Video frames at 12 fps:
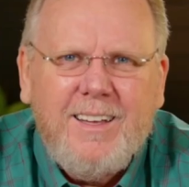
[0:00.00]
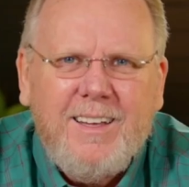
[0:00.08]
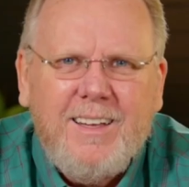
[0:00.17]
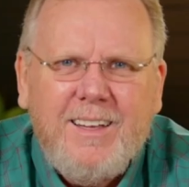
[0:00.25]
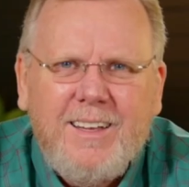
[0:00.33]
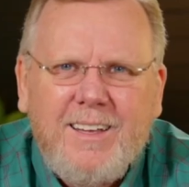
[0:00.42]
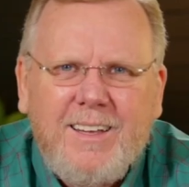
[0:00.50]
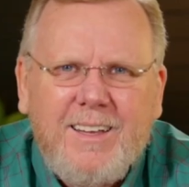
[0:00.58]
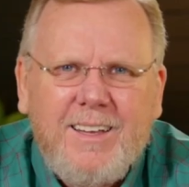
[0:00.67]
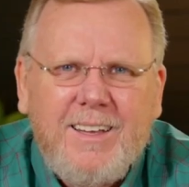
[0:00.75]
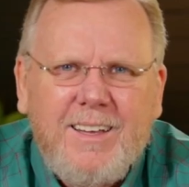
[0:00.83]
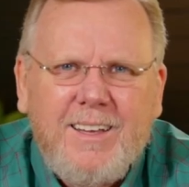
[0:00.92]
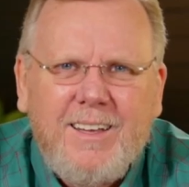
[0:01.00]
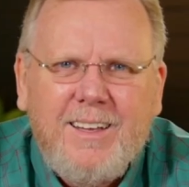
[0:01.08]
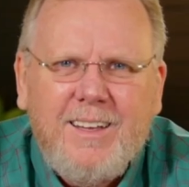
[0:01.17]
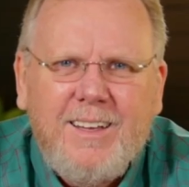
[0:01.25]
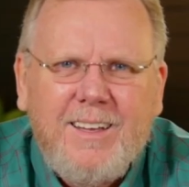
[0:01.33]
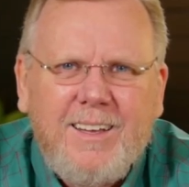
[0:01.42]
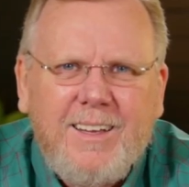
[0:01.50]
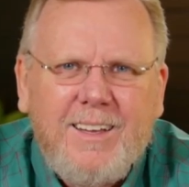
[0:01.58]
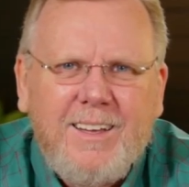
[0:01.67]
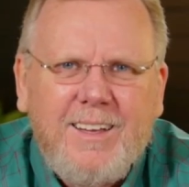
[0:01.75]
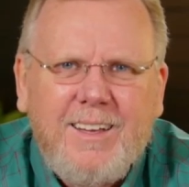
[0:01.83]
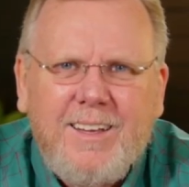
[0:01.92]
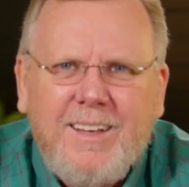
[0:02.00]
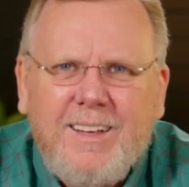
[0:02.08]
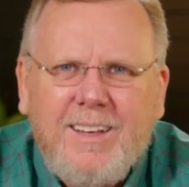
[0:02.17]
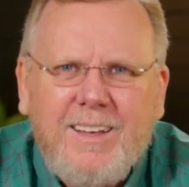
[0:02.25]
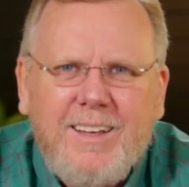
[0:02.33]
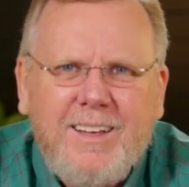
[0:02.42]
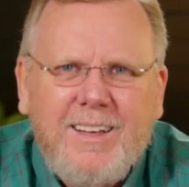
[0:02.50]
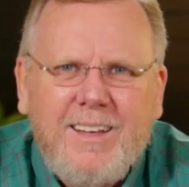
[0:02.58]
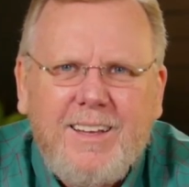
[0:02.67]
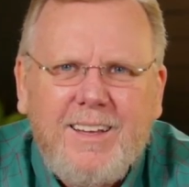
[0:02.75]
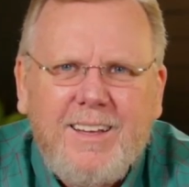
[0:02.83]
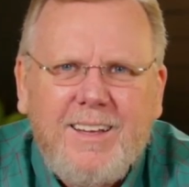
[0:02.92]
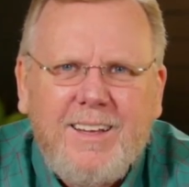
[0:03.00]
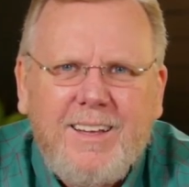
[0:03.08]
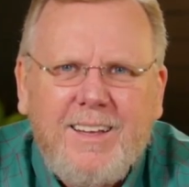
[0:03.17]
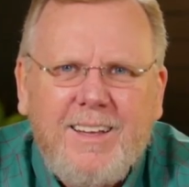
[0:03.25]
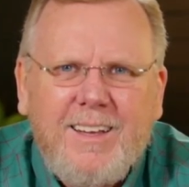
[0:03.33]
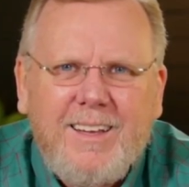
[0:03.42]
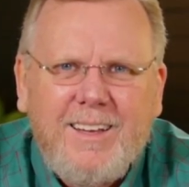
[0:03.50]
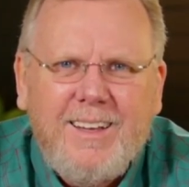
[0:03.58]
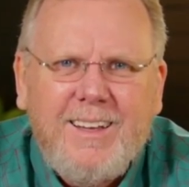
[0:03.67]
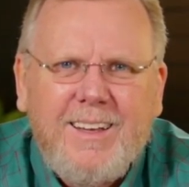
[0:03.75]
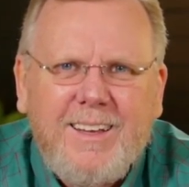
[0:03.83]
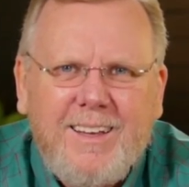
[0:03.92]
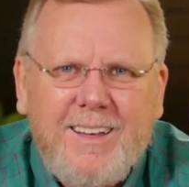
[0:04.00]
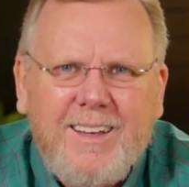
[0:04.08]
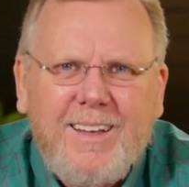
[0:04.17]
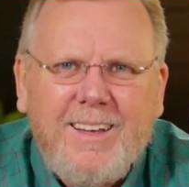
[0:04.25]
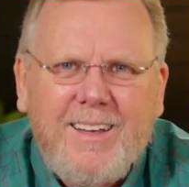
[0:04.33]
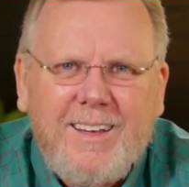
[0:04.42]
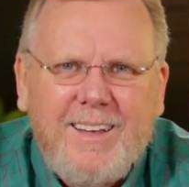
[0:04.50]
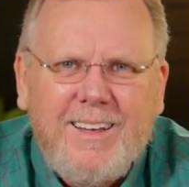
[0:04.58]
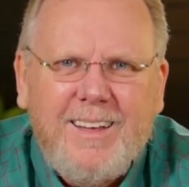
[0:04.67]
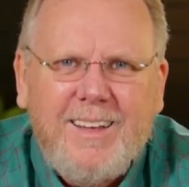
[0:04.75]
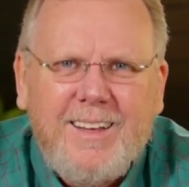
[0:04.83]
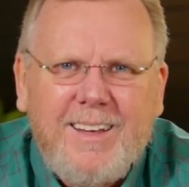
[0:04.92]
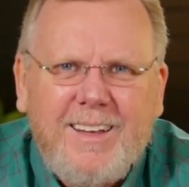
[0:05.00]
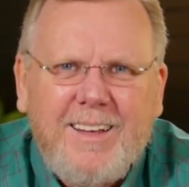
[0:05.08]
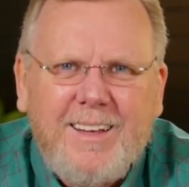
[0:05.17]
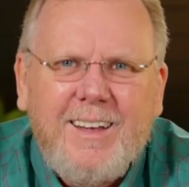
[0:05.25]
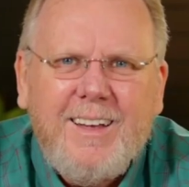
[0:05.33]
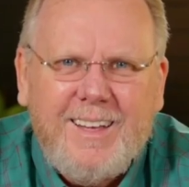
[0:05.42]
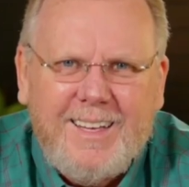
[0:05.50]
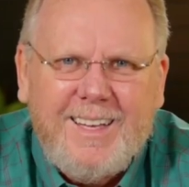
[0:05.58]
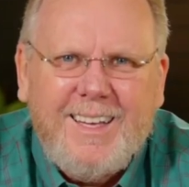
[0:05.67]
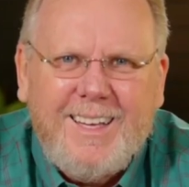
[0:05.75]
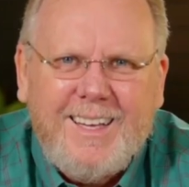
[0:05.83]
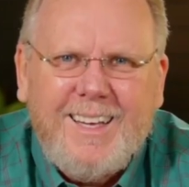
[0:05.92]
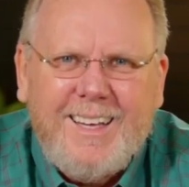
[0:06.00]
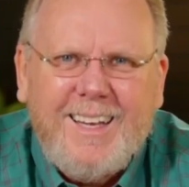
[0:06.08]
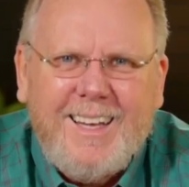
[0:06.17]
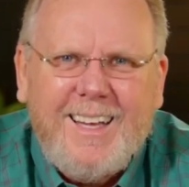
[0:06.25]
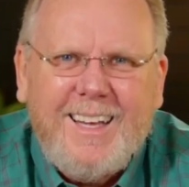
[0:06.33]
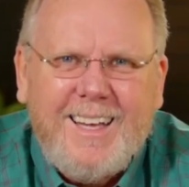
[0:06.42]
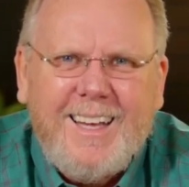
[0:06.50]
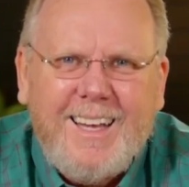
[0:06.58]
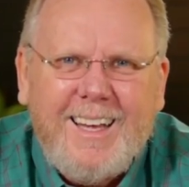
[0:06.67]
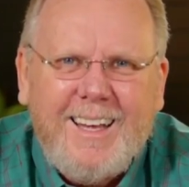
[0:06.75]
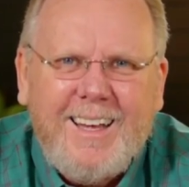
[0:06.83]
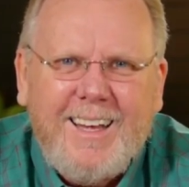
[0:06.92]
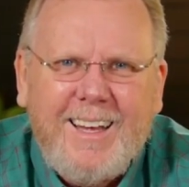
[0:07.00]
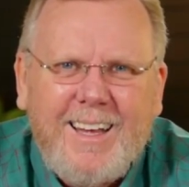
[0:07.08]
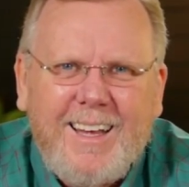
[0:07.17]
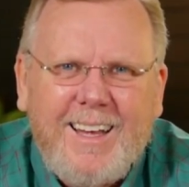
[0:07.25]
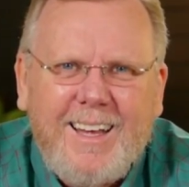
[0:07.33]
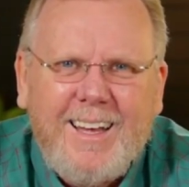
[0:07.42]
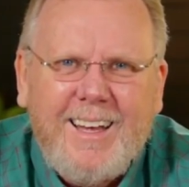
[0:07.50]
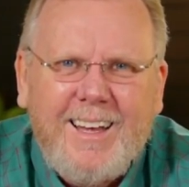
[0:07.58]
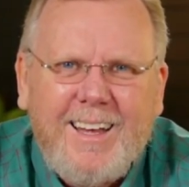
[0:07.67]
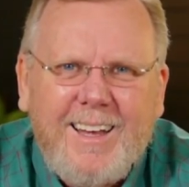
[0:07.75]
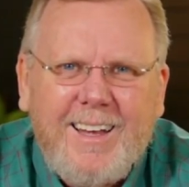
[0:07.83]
The person shown says nothing.